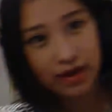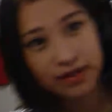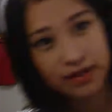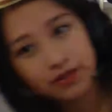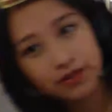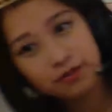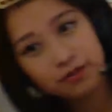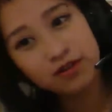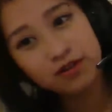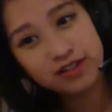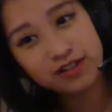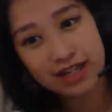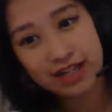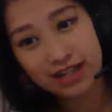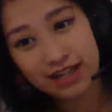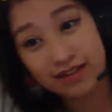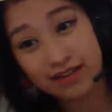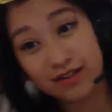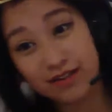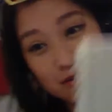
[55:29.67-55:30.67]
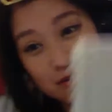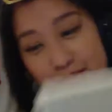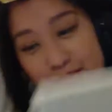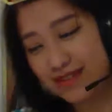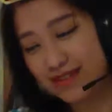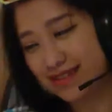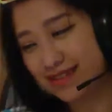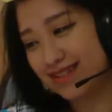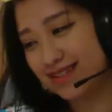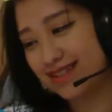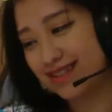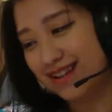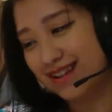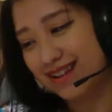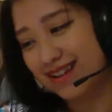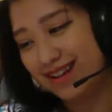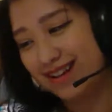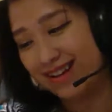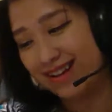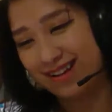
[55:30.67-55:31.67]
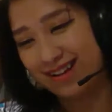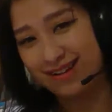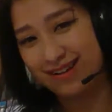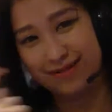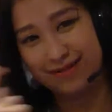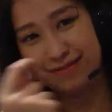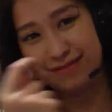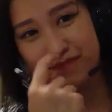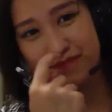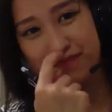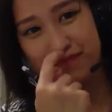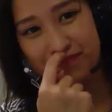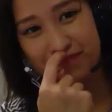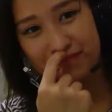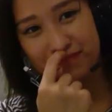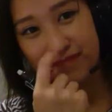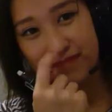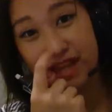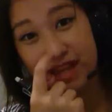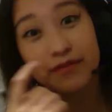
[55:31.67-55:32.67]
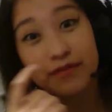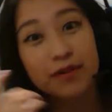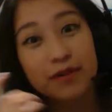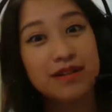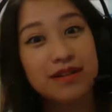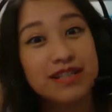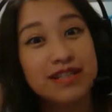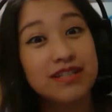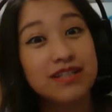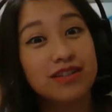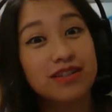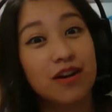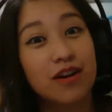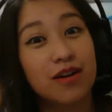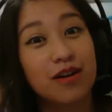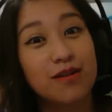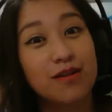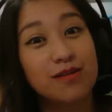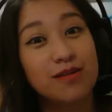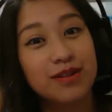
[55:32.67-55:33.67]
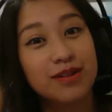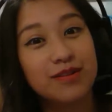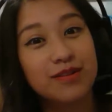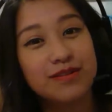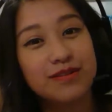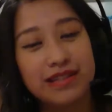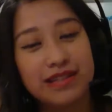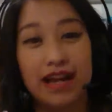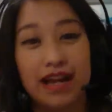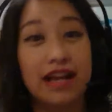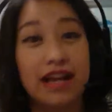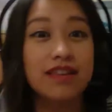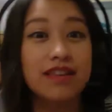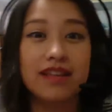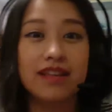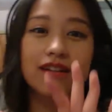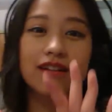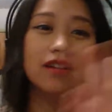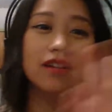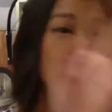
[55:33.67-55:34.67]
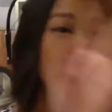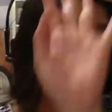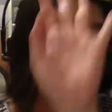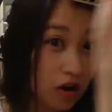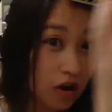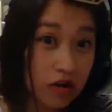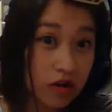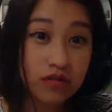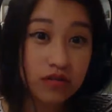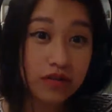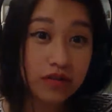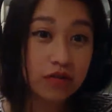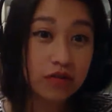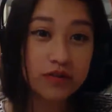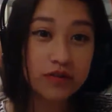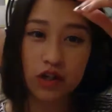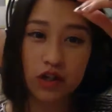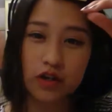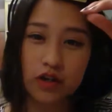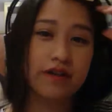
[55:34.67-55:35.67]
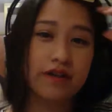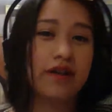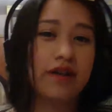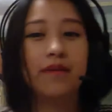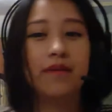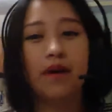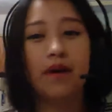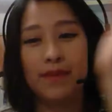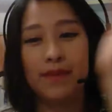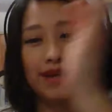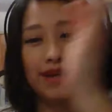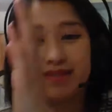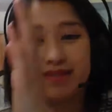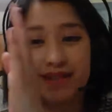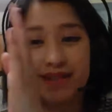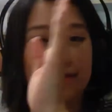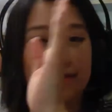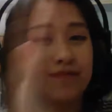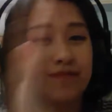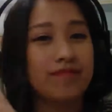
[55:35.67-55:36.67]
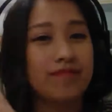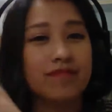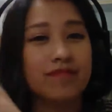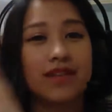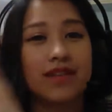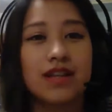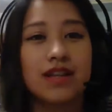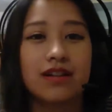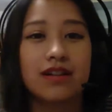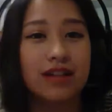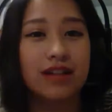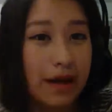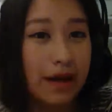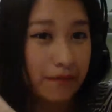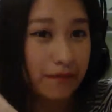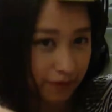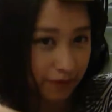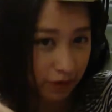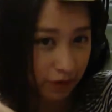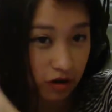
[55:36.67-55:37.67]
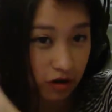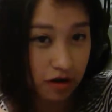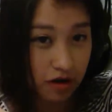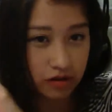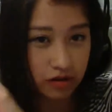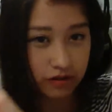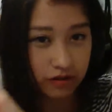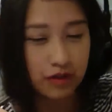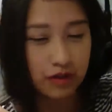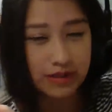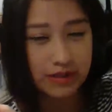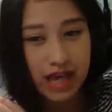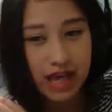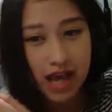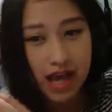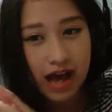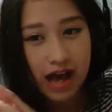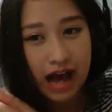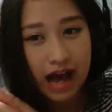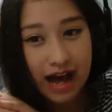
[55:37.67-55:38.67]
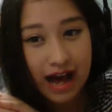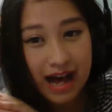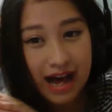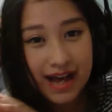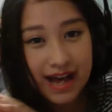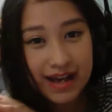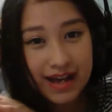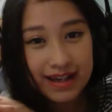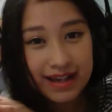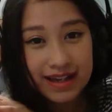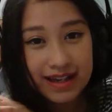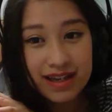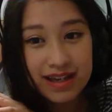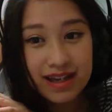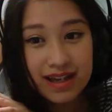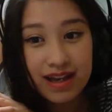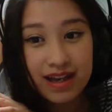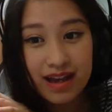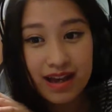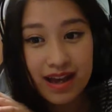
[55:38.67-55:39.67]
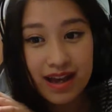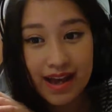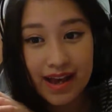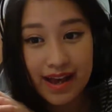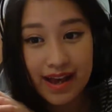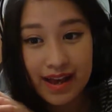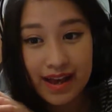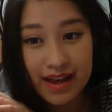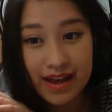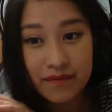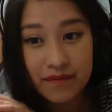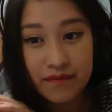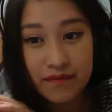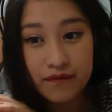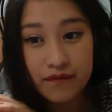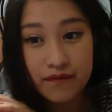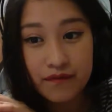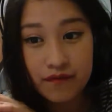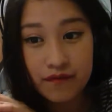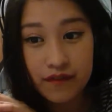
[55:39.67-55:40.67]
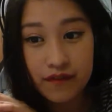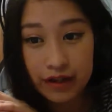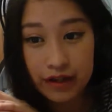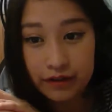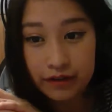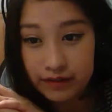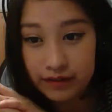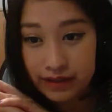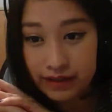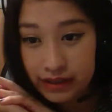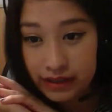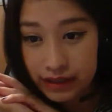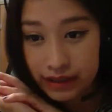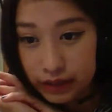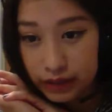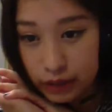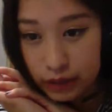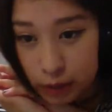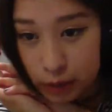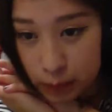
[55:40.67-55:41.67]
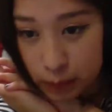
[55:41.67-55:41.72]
you are taking notes, everyone says cardinal notes, and I think cardinal notes are amazing. Clap for cardinal notes. I am very,